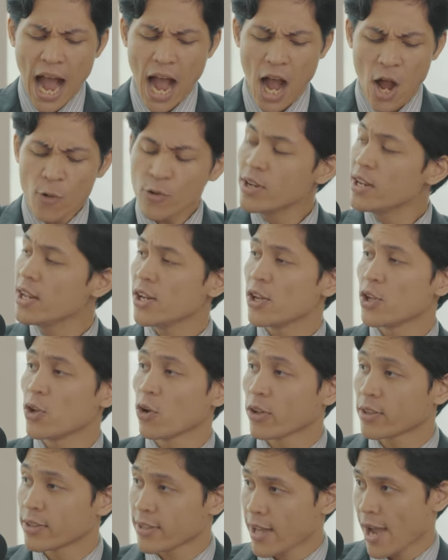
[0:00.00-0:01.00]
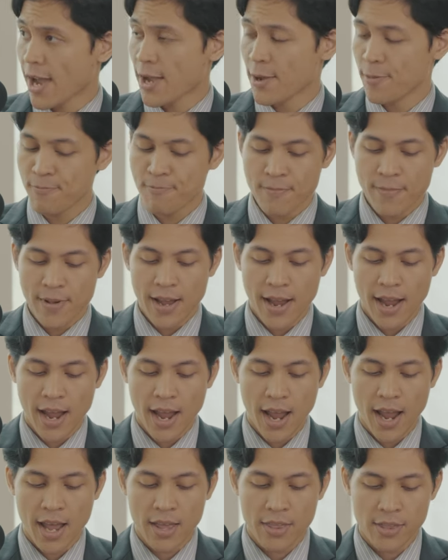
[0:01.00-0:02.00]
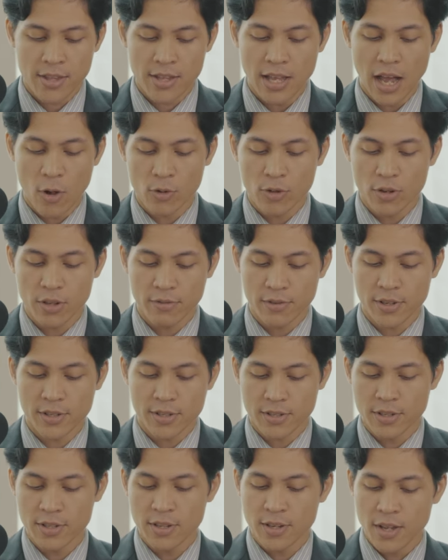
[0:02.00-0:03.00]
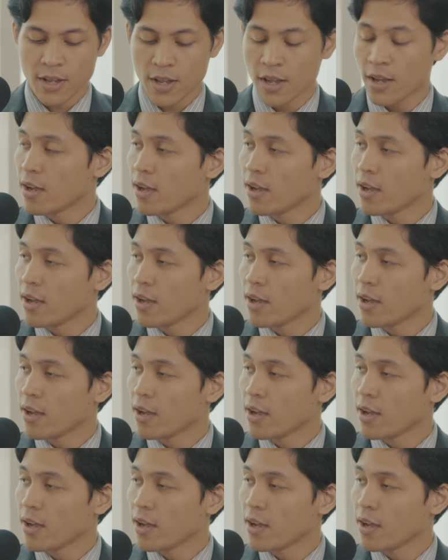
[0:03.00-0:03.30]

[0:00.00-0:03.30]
How did your time at our university,